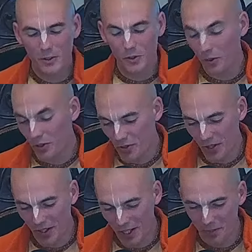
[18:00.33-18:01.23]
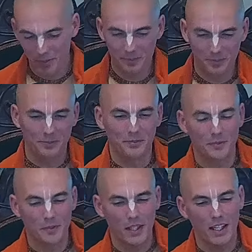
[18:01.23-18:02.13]
He would always try to help him
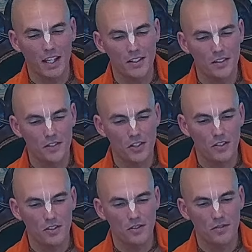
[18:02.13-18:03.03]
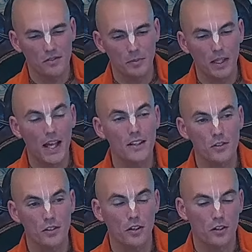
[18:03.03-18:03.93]
against the vicious
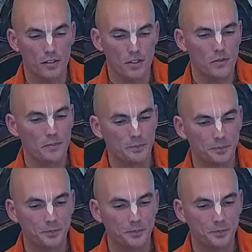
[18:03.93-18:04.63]
plans of the Kauravas.